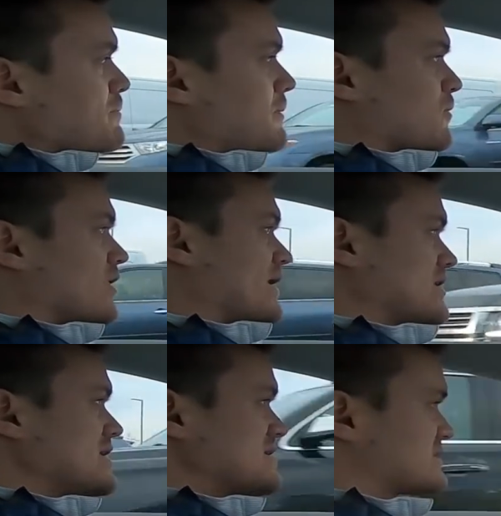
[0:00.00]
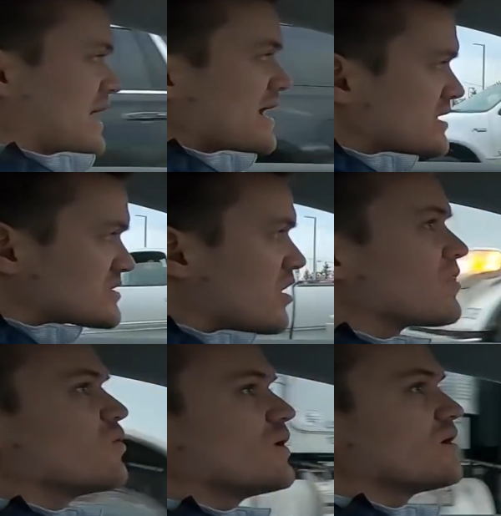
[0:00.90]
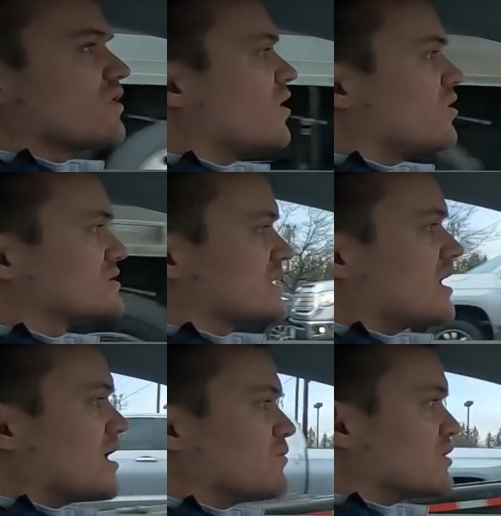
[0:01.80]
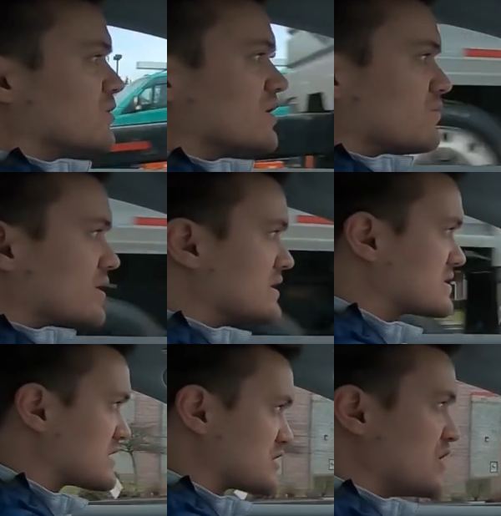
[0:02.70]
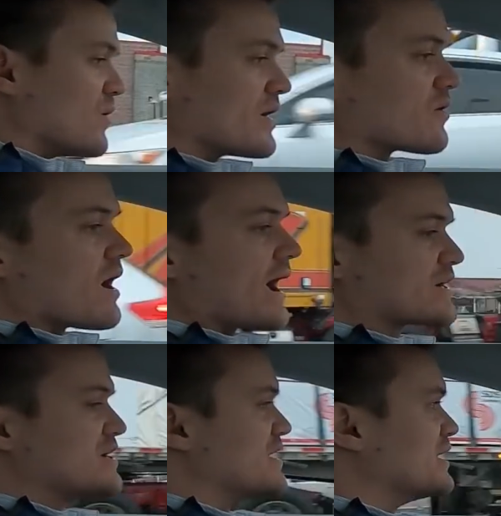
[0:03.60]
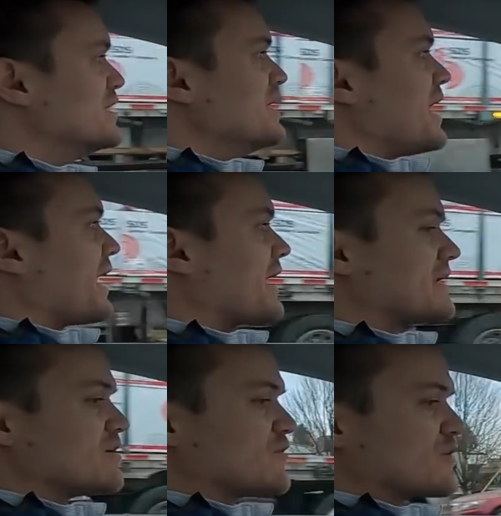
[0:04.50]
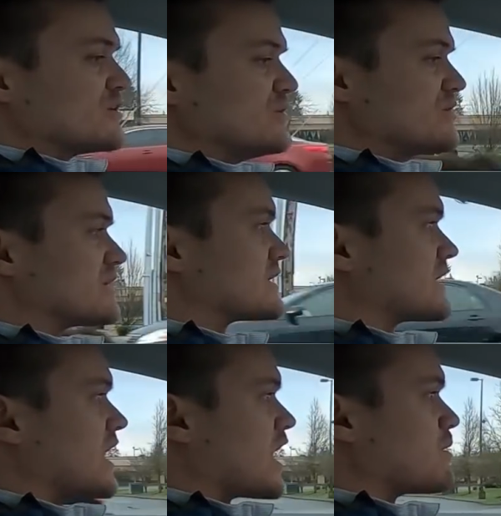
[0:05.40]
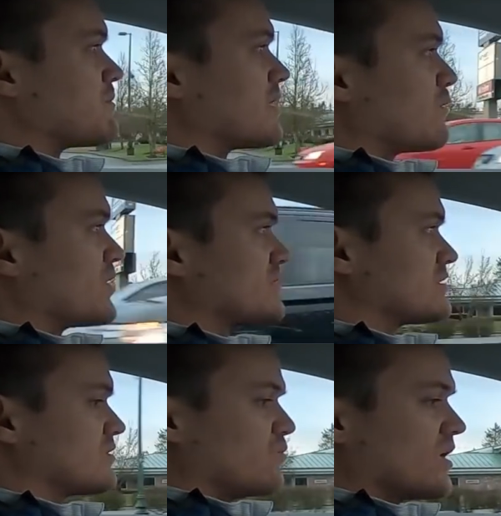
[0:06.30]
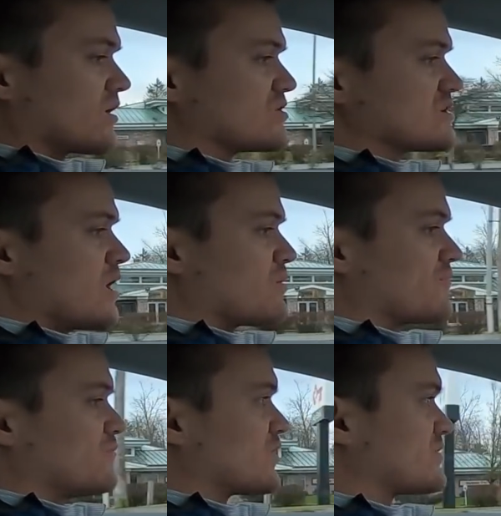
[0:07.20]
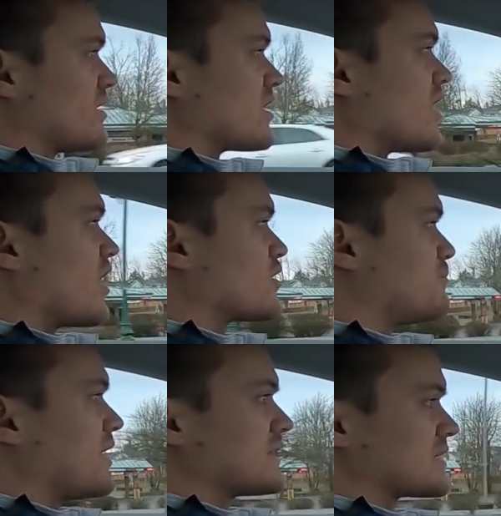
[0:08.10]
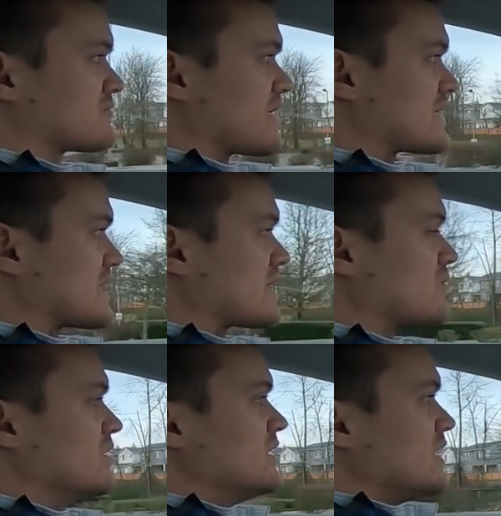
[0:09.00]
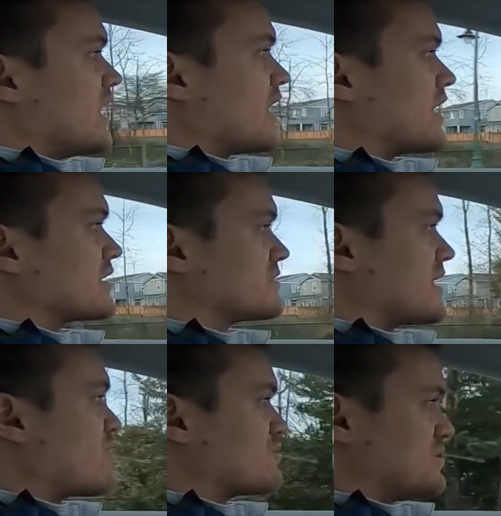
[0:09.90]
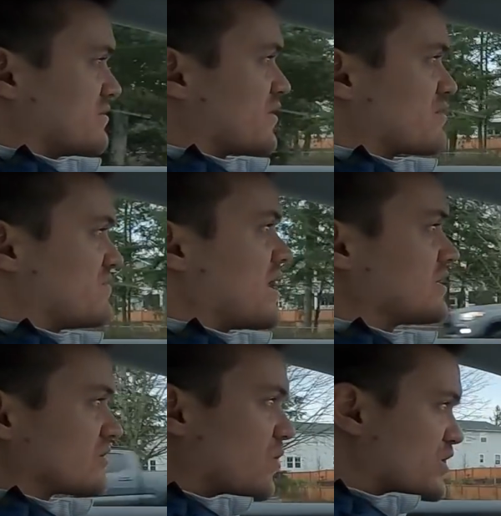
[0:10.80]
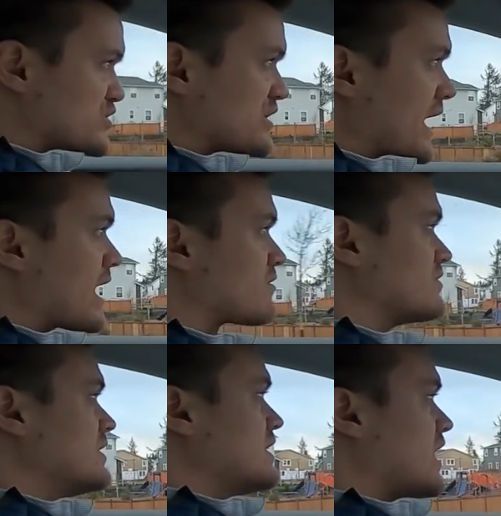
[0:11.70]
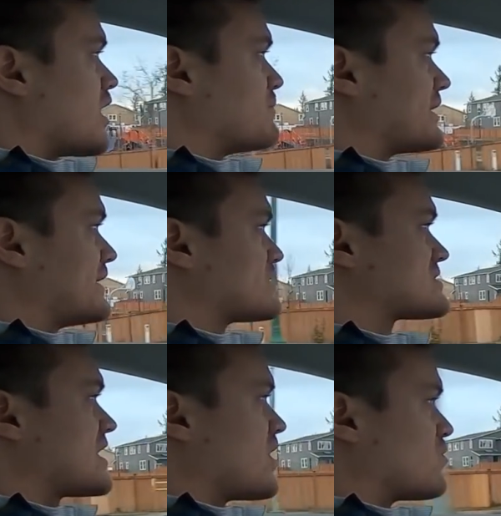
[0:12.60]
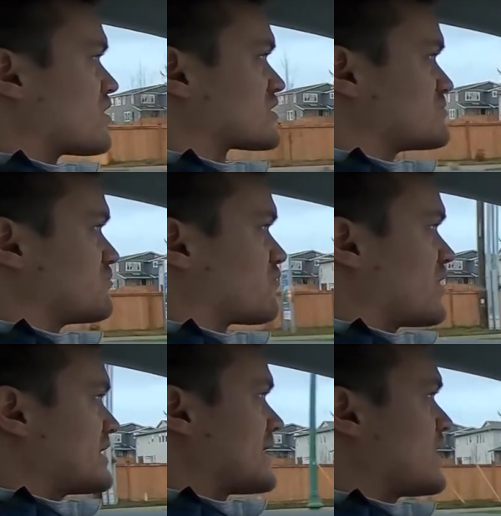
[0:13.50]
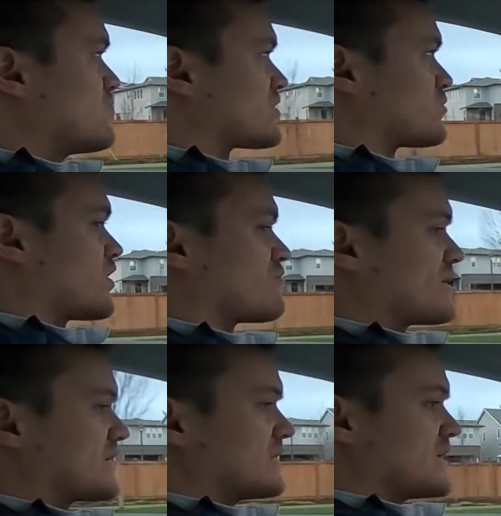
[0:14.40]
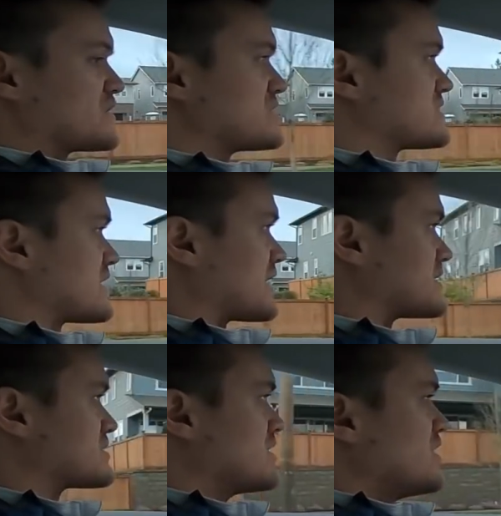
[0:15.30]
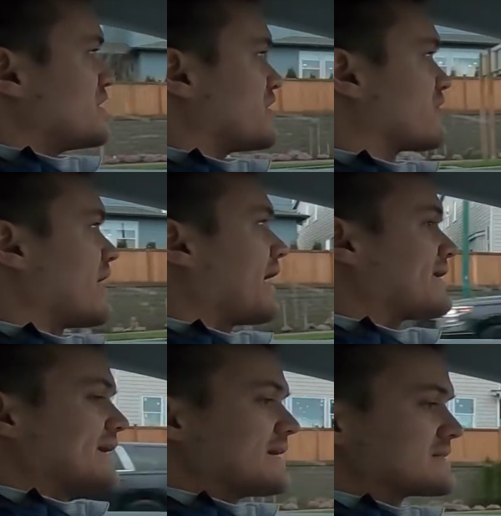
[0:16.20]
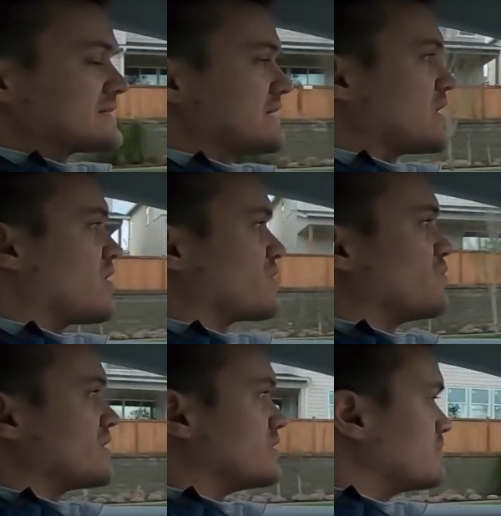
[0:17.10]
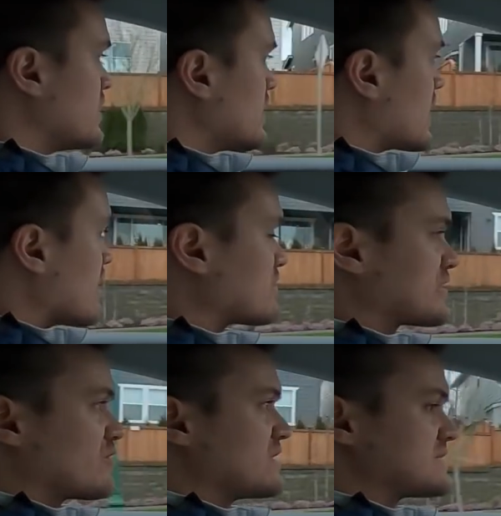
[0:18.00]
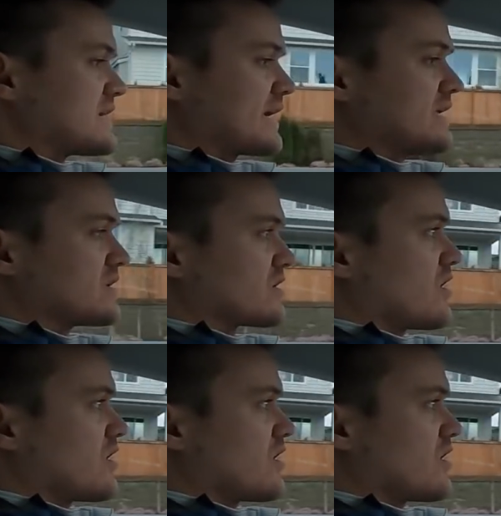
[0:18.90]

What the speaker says: of people are like, "Hey, his hand's on the wheel the whole time. What is this? No interaction." And if you're new to what goes on with autopilot right now, that would be a very valid question to have. But here's how it works. Right now, with where regulation stands, your hand has to stay on the wheel. Every 30 seconds,